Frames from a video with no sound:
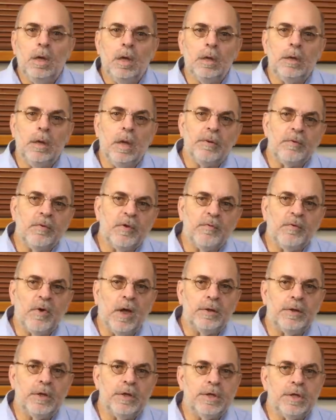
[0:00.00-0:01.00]
Another
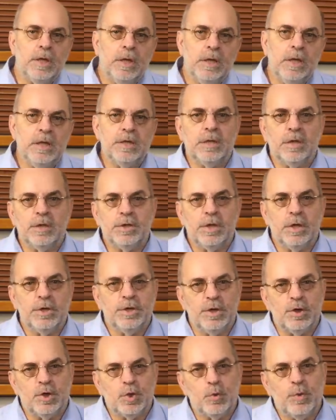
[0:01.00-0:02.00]
advantage is that
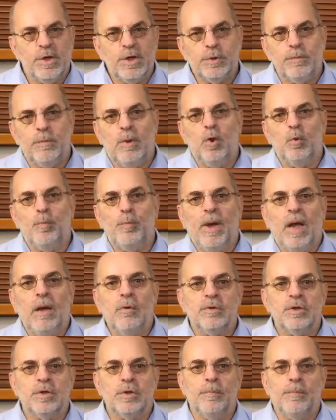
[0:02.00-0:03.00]
such a switch mode
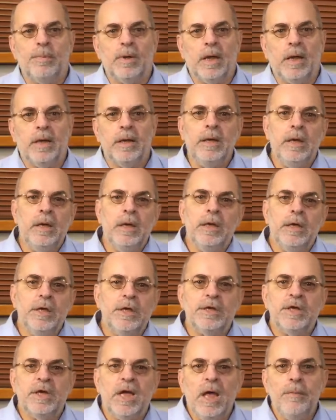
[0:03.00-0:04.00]
power supply
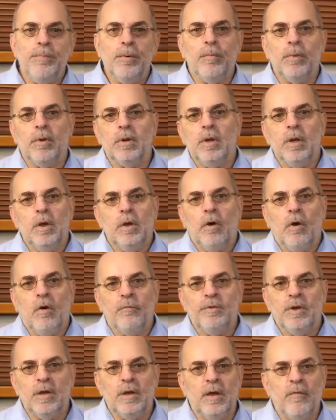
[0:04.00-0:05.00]
is capable
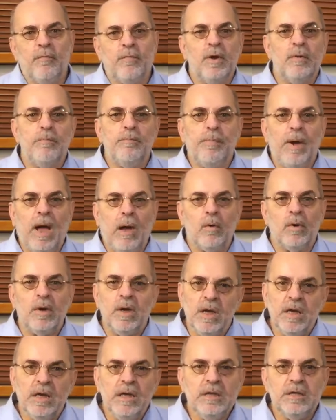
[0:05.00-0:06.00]
of delivering
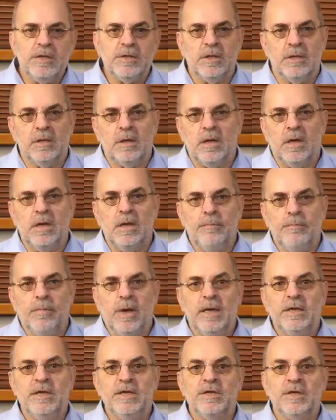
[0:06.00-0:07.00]
power instantly
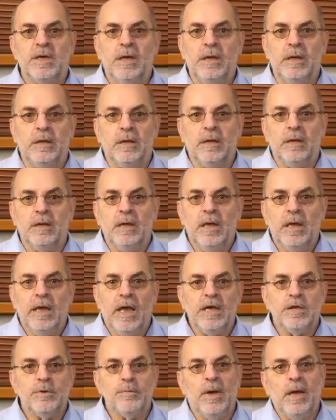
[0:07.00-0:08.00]
by design,
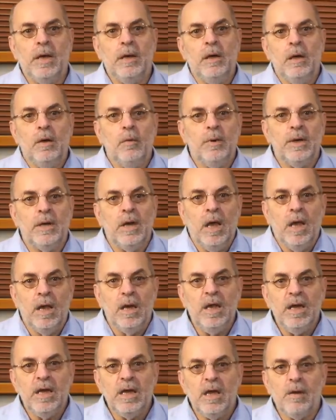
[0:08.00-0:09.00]
as where with
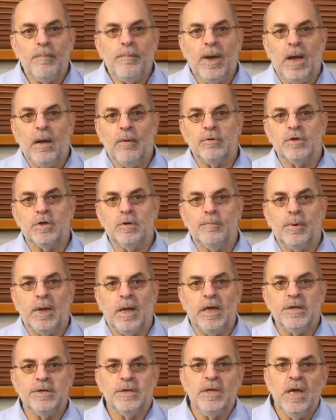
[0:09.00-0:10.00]
linear power
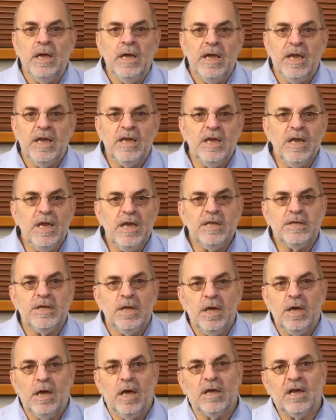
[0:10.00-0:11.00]
supplies it needs
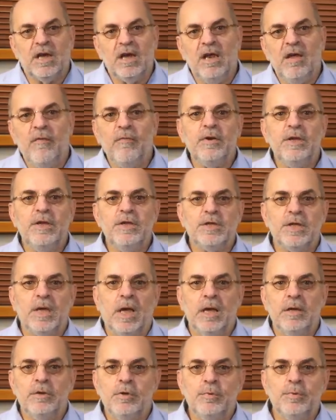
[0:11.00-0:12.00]
a clever
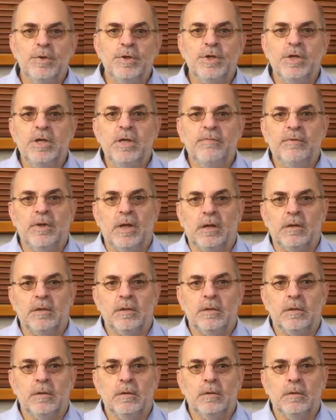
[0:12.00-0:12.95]
design to achieve that.